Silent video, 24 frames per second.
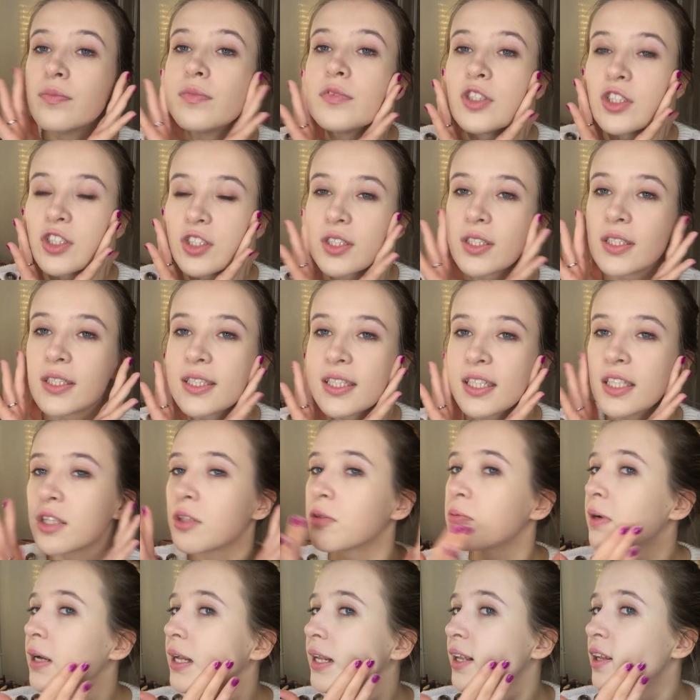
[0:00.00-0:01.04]
just
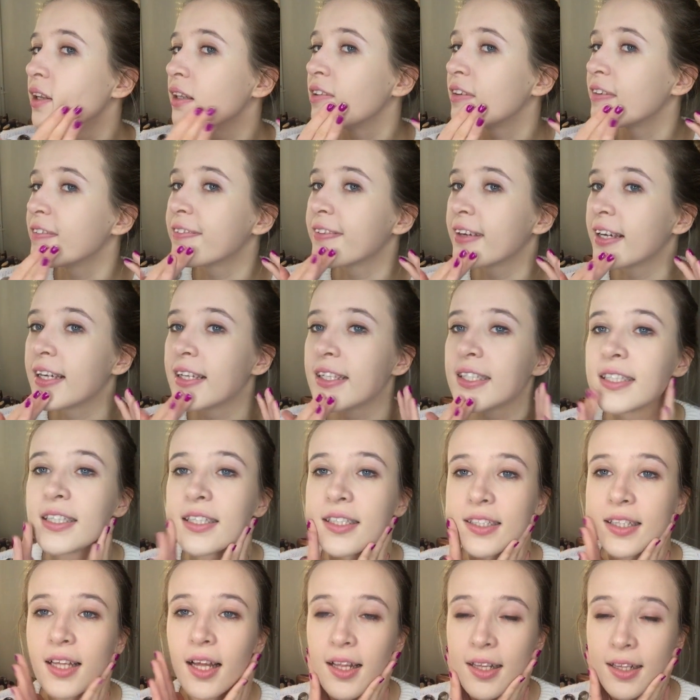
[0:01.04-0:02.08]
sit well on the face,
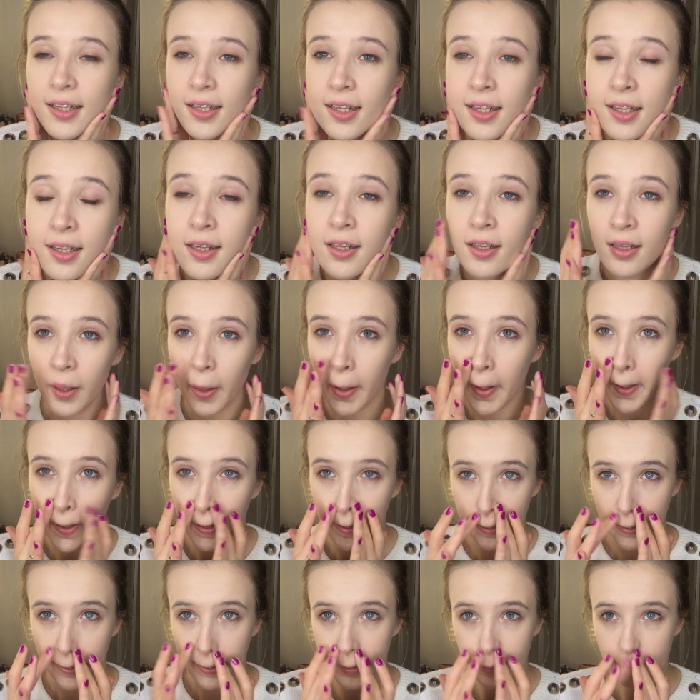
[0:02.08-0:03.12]
and then
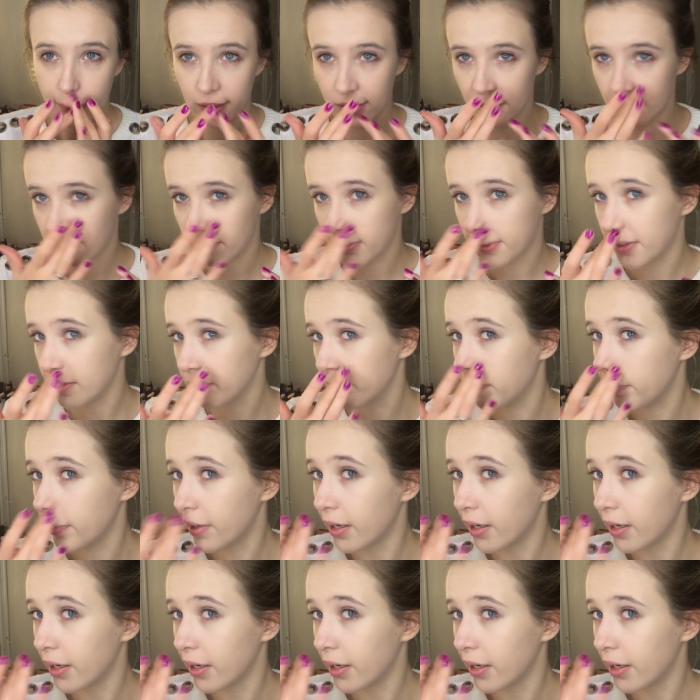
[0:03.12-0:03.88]
it wouldn't